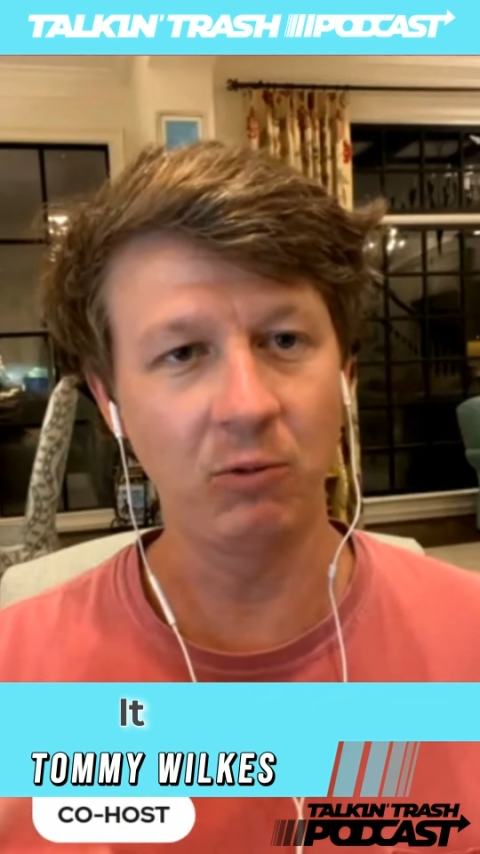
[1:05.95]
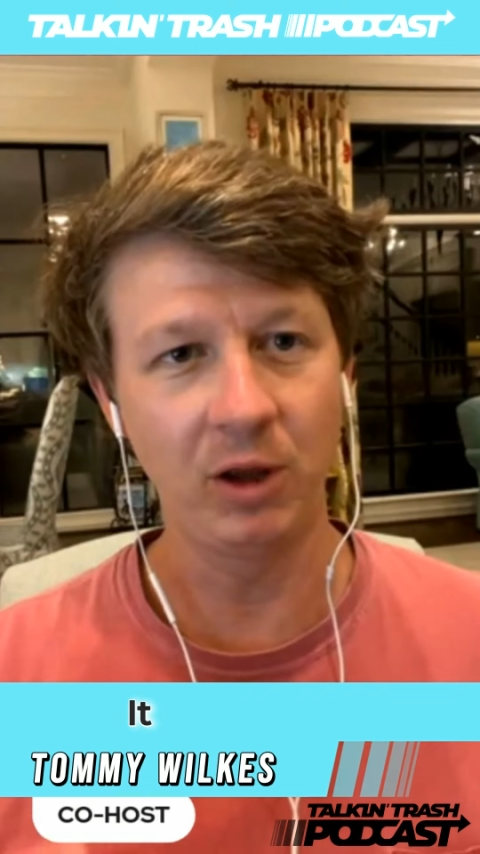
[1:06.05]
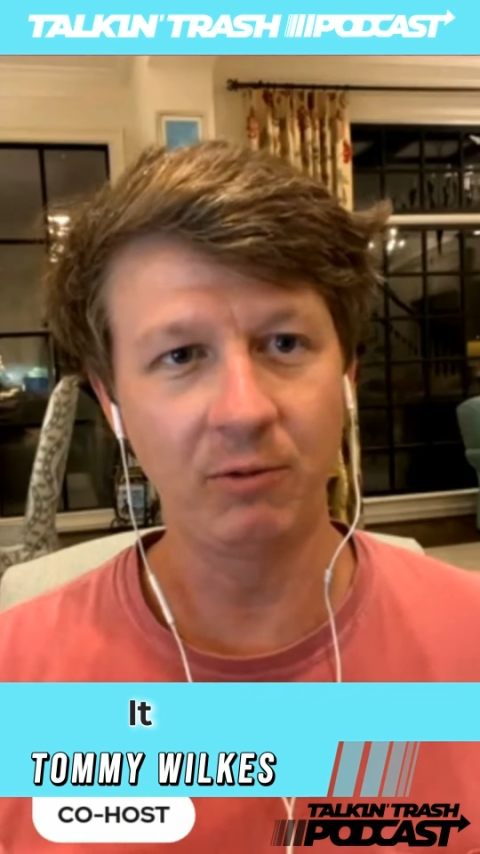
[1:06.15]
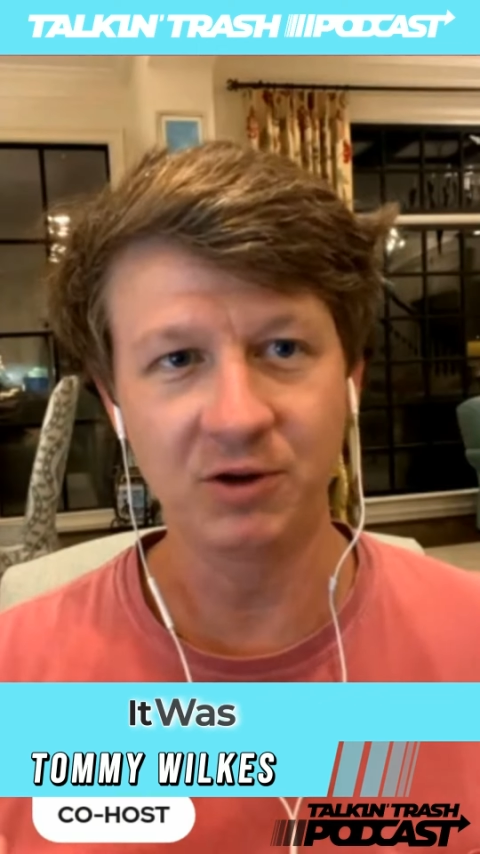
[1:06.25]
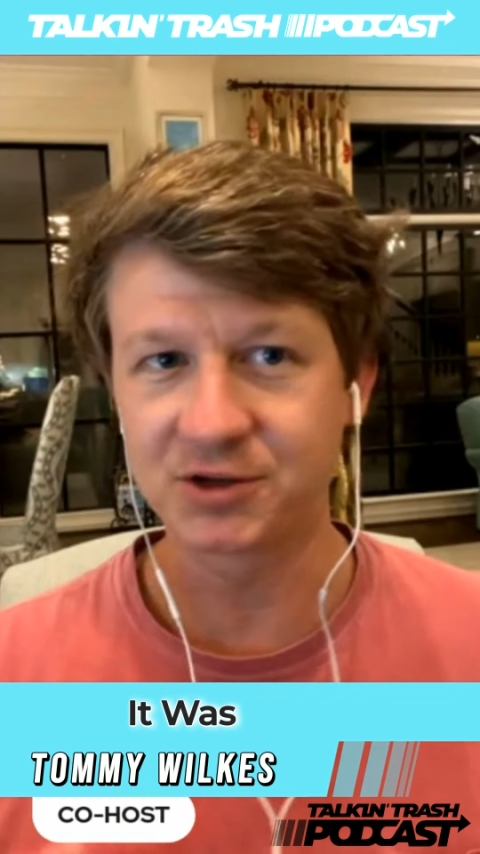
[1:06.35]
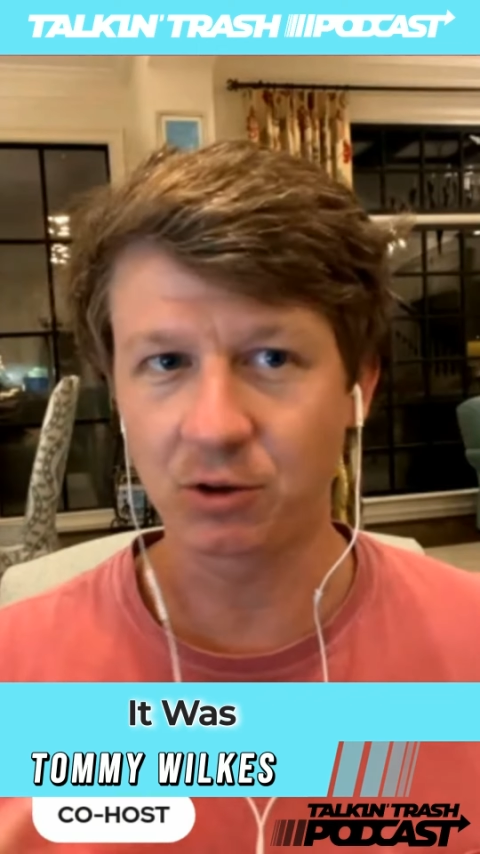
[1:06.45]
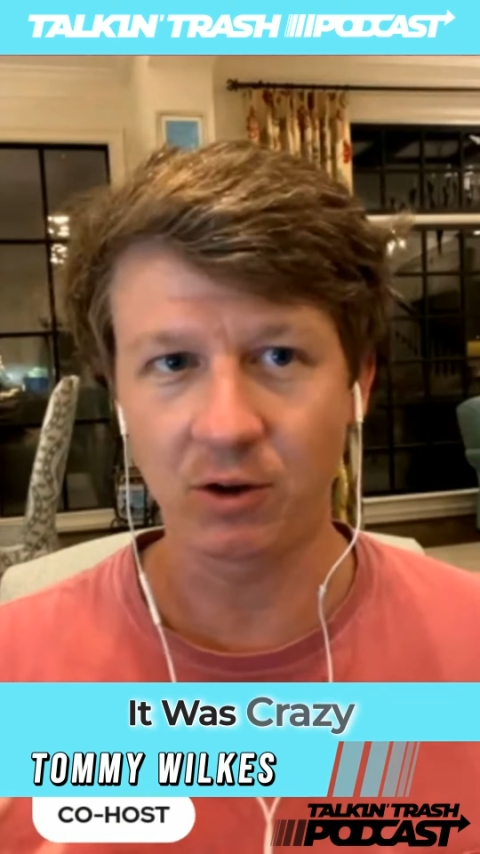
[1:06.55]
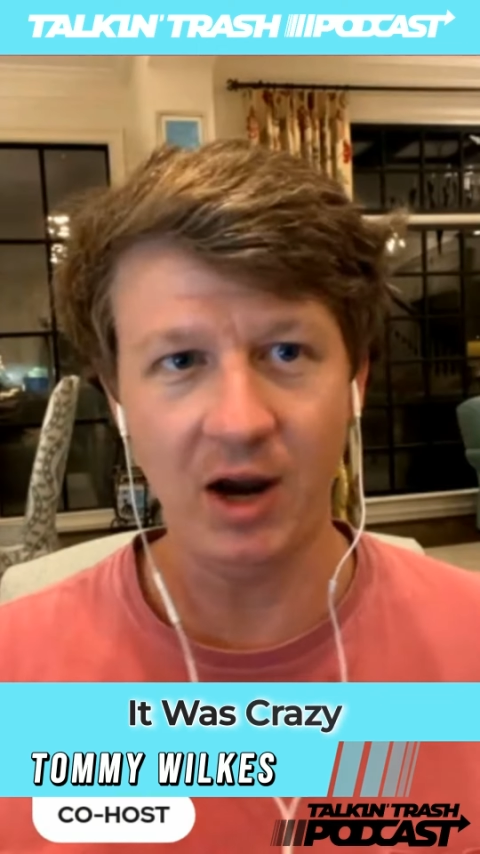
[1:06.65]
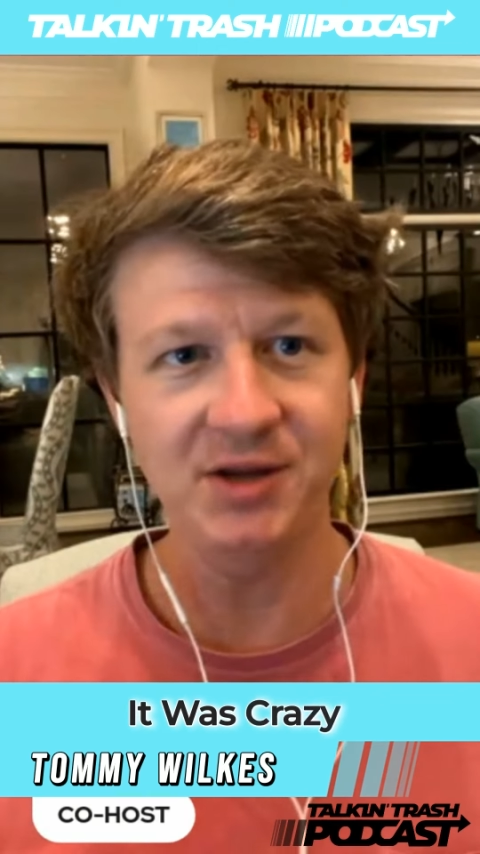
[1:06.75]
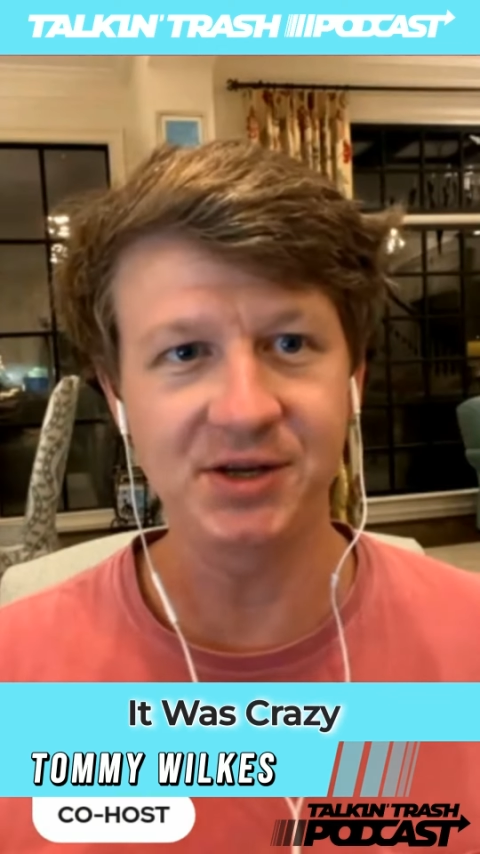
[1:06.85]
it was
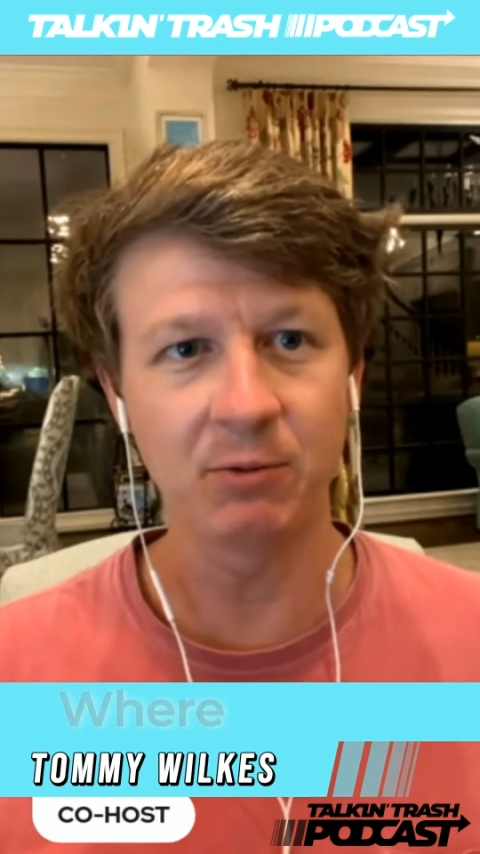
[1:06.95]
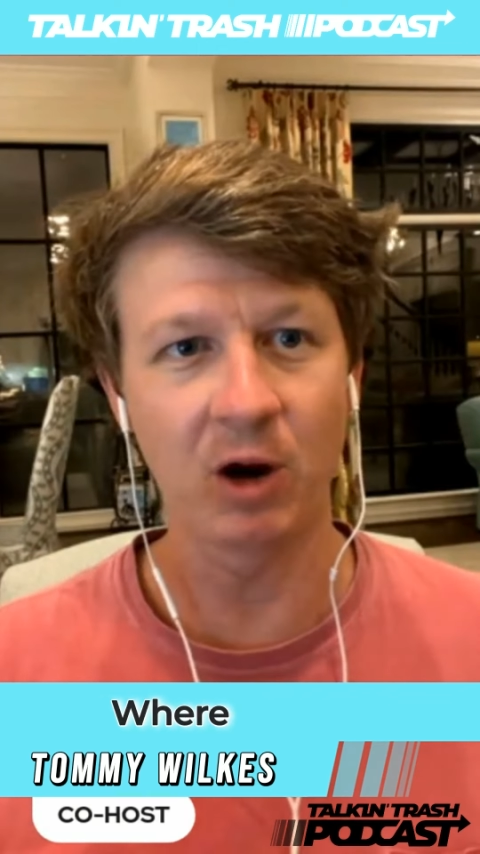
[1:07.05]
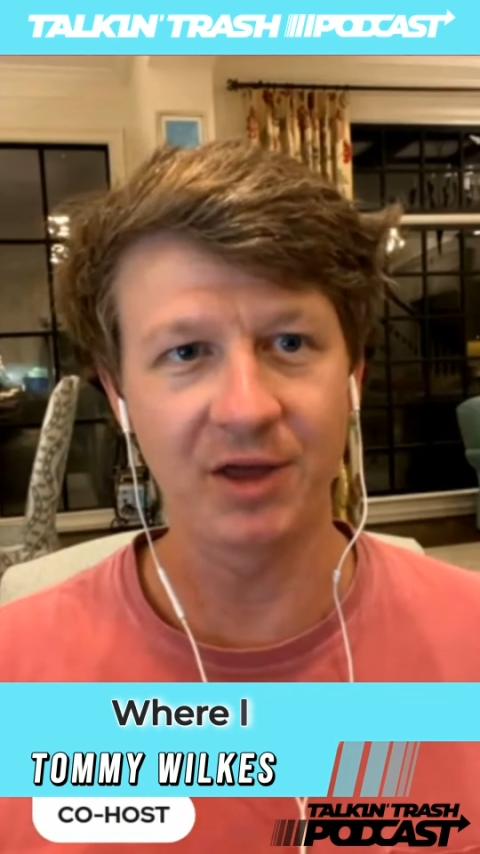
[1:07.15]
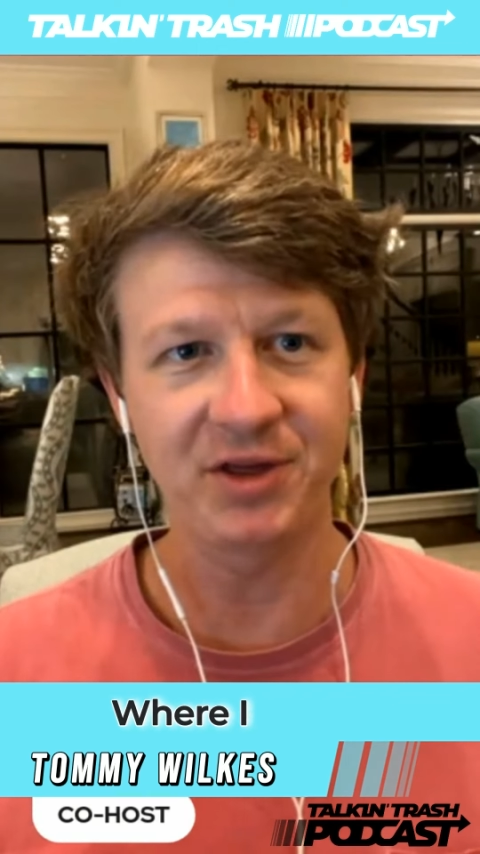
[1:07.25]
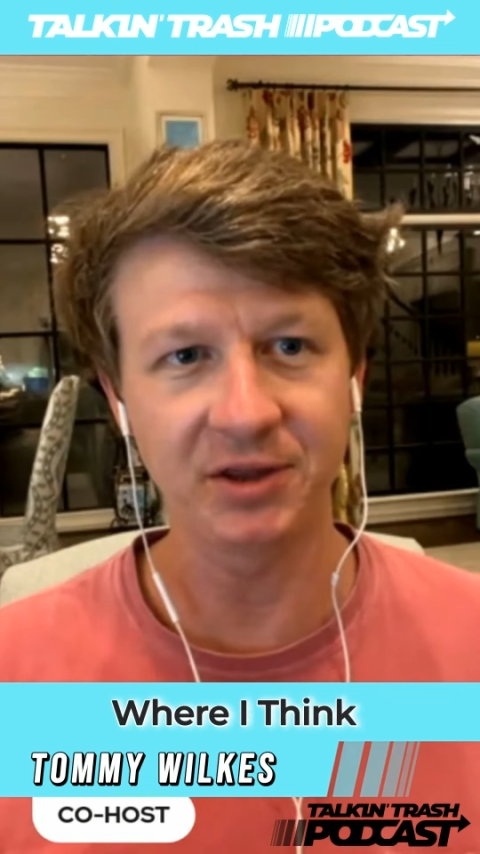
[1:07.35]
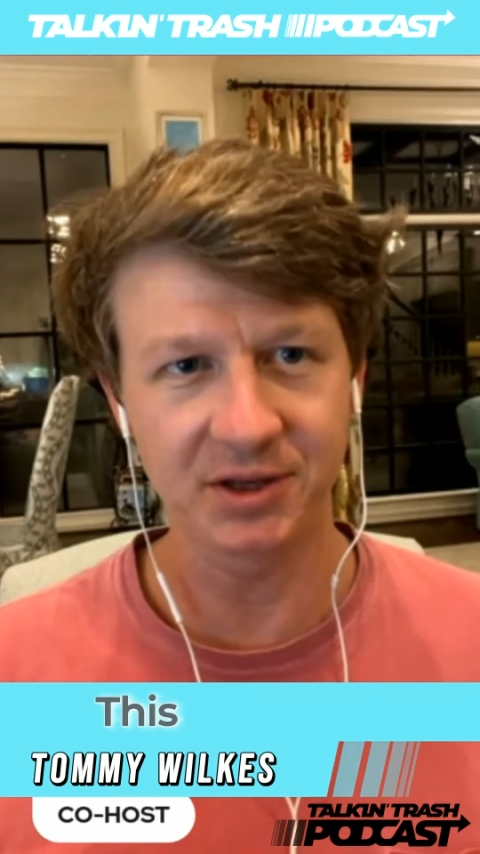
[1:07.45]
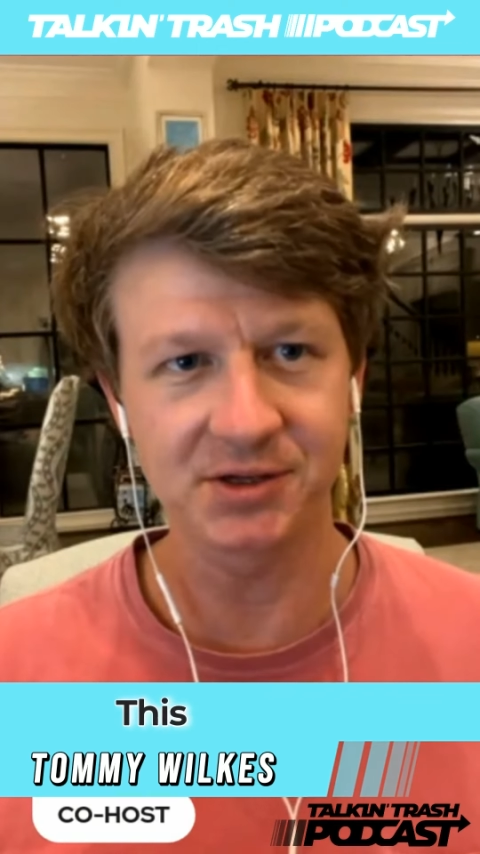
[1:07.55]
crazy where I think